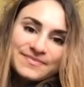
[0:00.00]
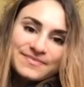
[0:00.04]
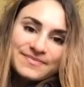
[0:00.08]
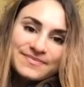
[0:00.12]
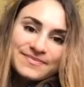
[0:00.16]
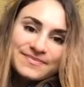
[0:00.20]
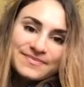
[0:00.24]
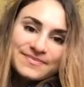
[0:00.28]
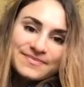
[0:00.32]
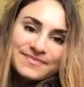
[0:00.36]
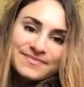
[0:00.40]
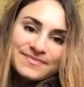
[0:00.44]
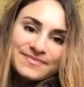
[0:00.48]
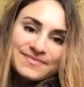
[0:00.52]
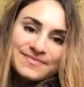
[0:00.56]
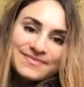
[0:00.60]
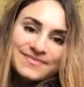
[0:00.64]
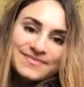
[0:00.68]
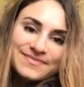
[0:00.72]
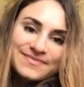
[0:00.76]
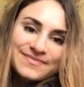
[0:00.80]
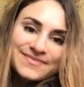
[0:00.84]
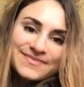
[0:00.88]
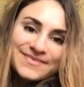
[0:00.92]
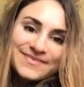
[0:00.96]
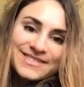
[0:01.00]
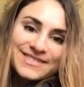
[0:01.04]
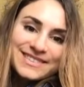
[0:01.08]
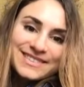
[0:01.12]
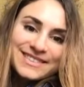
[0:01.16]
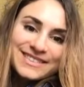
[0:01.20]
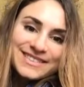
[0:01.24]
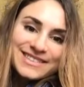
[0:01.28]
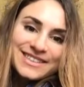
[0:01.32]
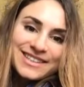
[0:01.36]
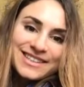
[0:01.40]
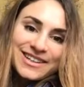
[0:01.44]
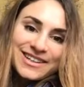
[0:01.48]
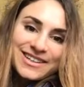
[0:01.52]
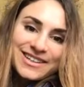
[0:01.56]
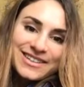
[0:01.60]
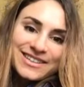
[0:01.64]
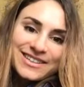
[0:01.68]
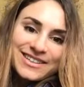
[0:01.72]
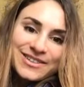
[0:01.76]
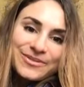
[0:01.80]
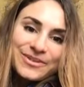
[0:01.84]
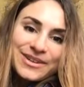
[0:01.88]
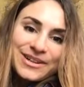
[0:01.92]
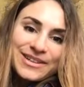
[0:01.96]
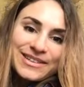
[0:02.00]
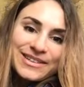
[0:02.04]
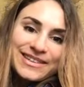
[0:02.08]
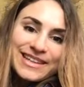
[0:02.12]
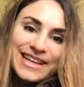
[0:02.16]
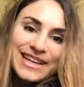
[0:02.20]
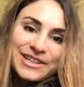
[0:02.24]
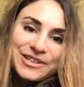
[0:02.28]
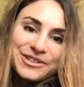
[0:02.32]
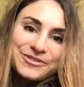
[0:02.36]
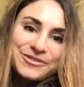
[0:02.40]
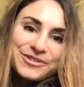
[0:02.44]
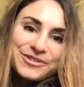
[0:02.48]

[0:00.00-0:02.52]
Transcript: yes that's okay well thank you